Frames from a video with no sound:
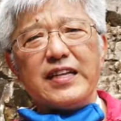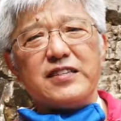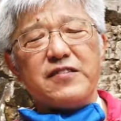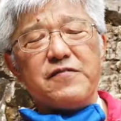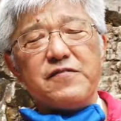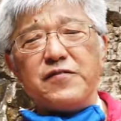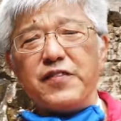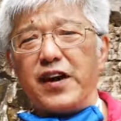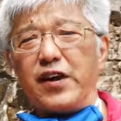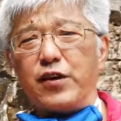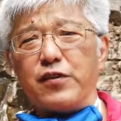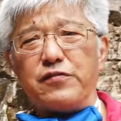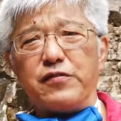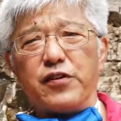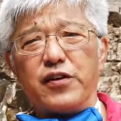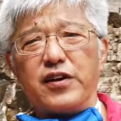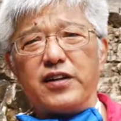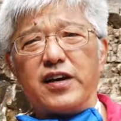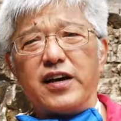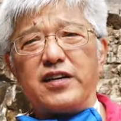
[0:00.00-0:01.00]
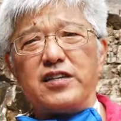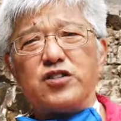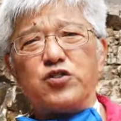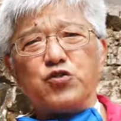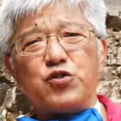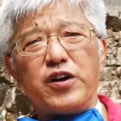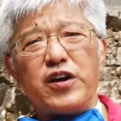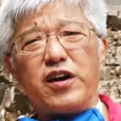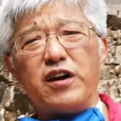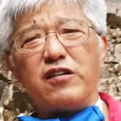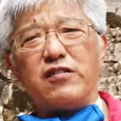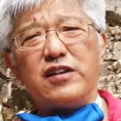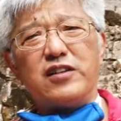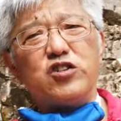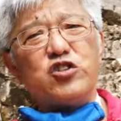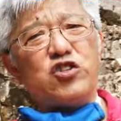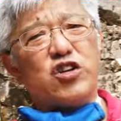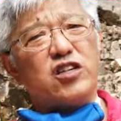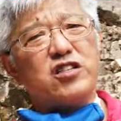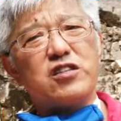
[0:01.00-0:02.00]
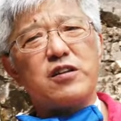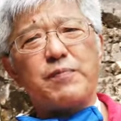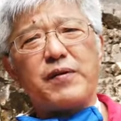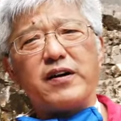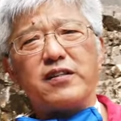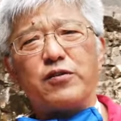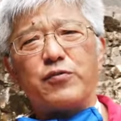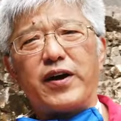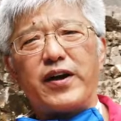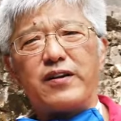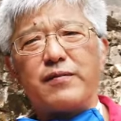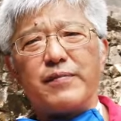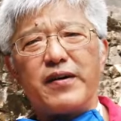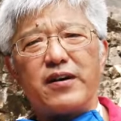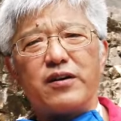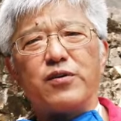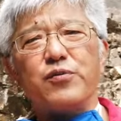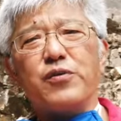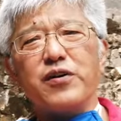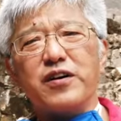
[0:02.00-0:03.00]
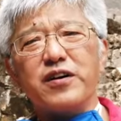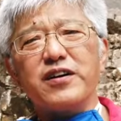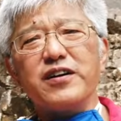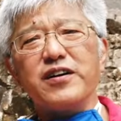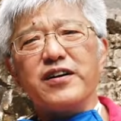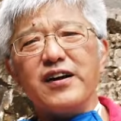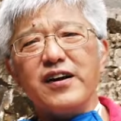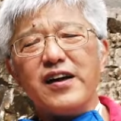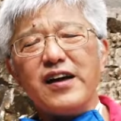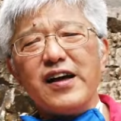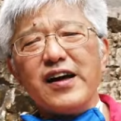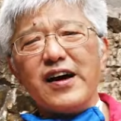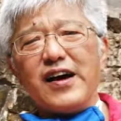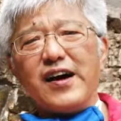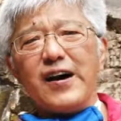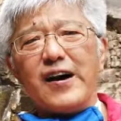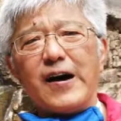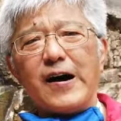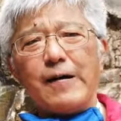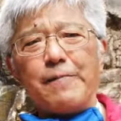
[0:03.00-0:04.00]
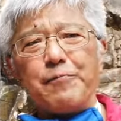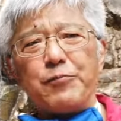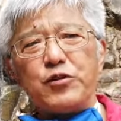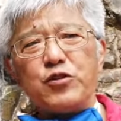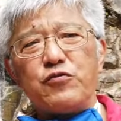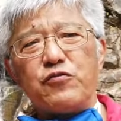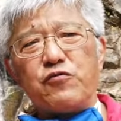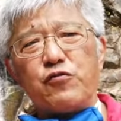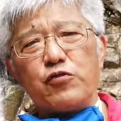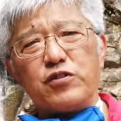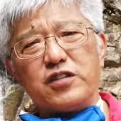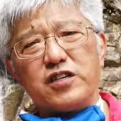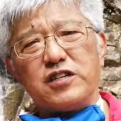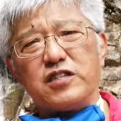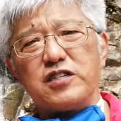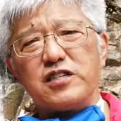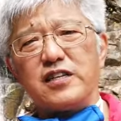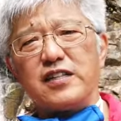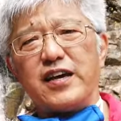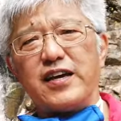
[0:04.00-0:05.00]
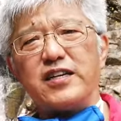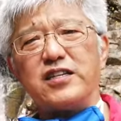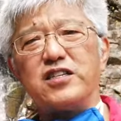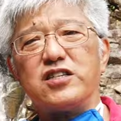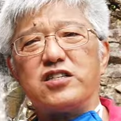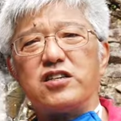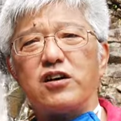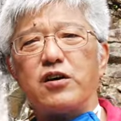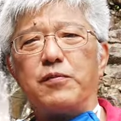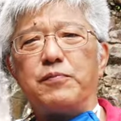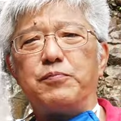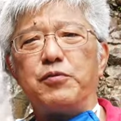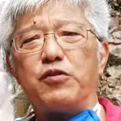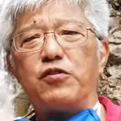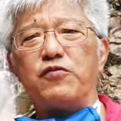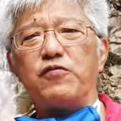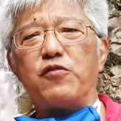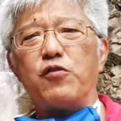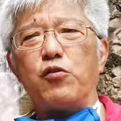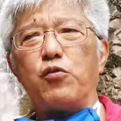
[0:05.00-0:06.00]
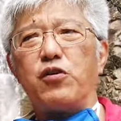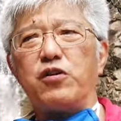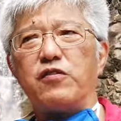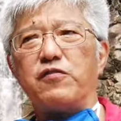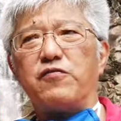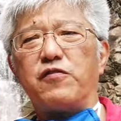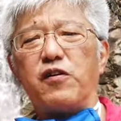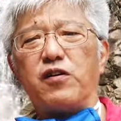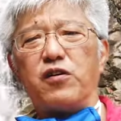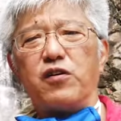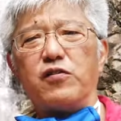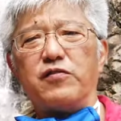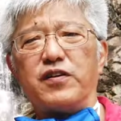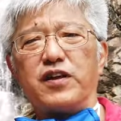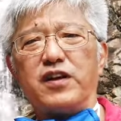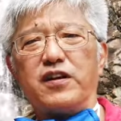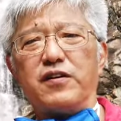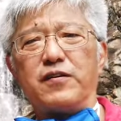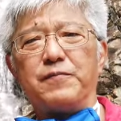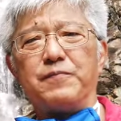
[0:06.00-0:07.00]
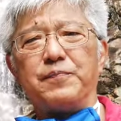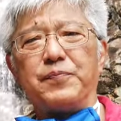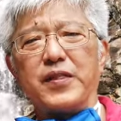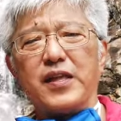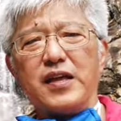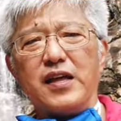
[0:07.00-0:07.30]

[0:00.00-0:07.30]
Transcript: it's a very, very nice trail. It's just about the right amount of work for this nice, beautiful waterfall over here.